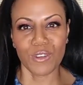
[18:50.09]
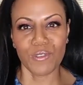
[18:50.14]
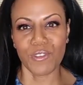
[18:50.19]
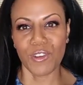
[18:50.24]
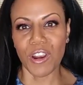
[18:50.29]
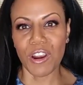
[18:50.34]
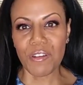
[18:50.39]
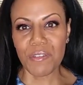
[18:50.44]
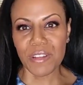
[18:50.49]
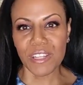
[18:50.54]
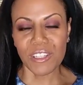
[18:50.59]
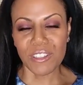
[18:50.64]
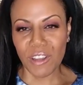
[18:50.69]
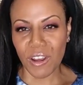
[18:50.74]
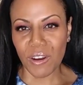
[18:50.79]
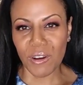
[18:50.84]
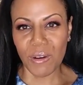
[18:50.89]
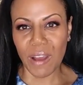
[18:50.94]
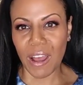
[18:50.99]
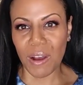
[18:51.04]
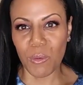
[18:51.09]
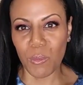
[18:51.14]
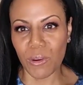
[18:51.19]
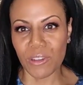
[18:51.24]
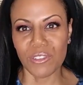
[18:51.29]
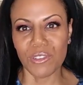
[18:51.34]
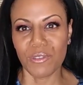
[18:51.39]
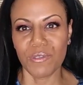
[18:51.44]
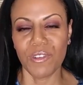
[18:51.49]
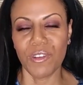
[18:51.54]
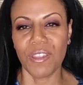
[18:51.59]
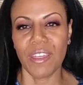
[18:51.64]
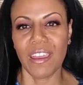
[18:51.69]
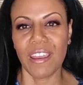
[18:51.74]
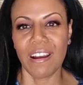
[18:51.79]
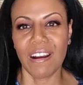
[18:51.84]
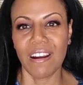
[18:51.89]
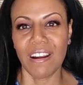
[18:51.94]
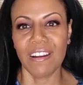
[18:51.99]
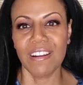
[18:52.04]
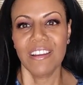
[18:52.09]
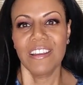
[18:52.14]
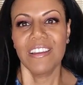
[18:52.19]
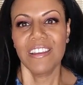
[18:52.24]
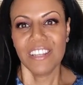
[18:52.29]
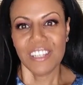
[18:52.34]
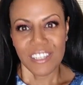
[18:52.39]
or if you already know how wonderful they are,